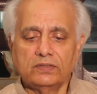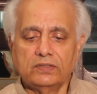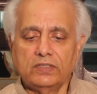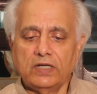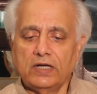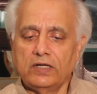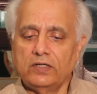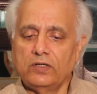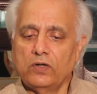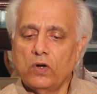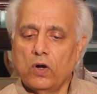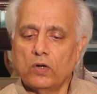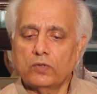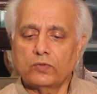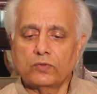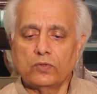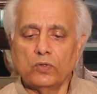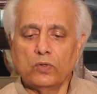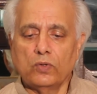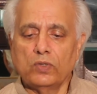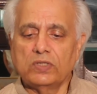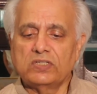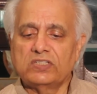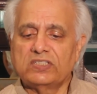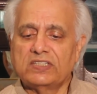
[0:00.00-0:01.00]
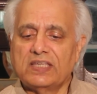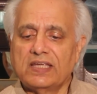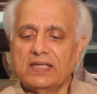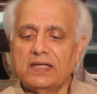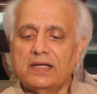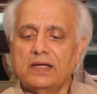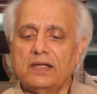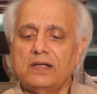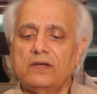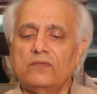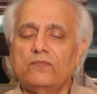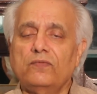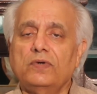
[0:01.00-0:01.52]
did not know a
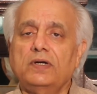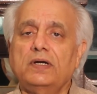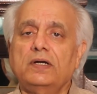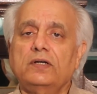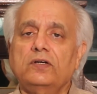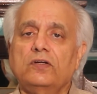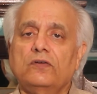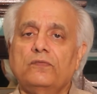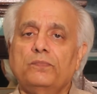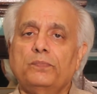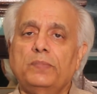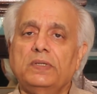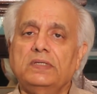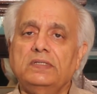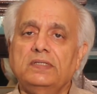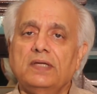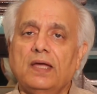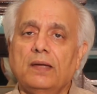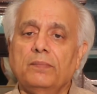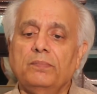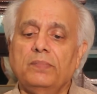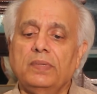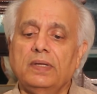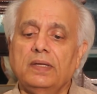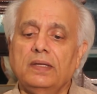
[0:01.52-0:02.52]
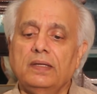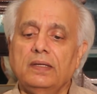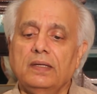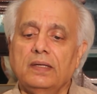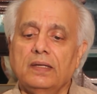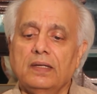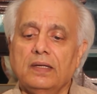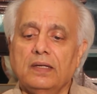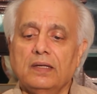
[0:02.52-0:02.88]
single word of Punjabi